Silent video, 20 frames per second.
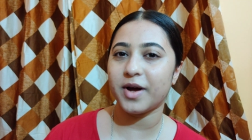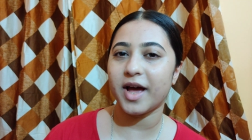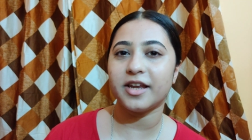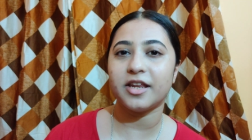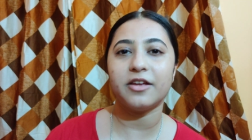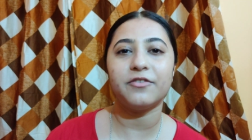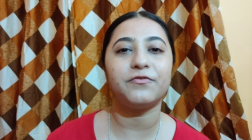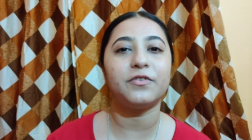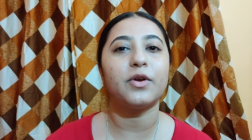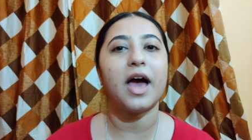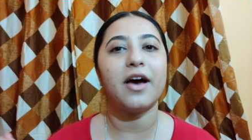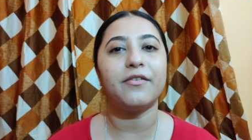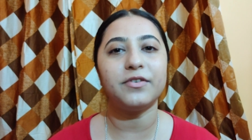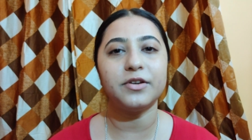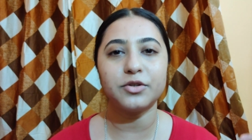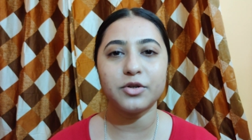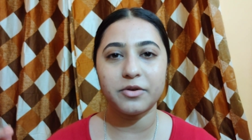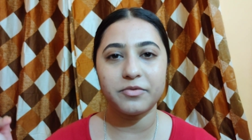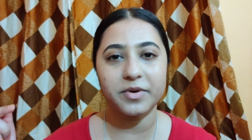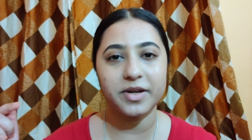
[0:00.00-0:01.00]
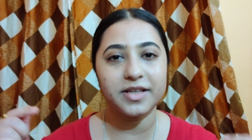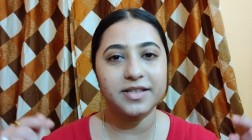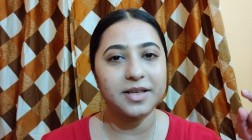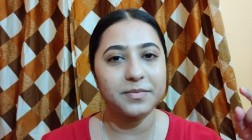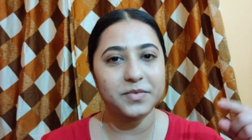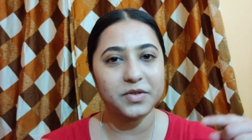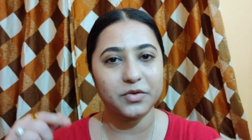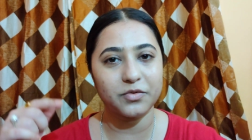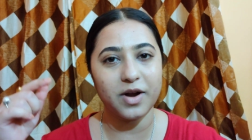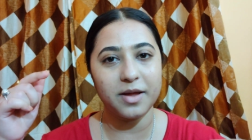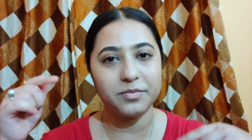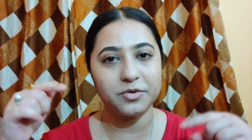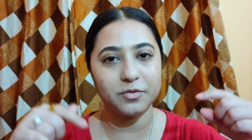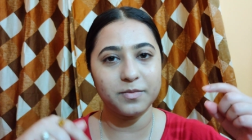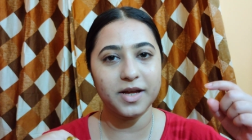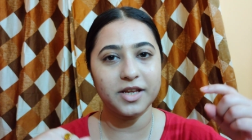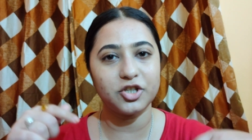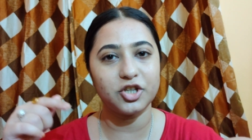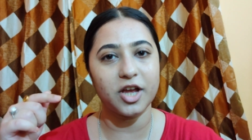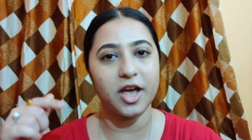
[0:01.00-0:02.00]
and if you haven't already subscribed to
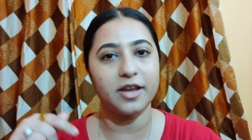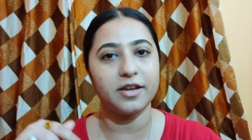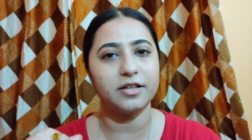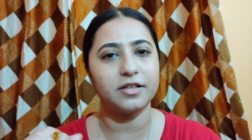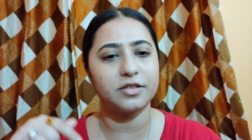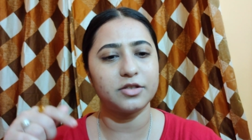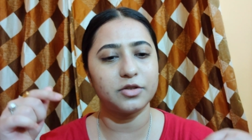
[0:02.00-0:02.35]
my channel,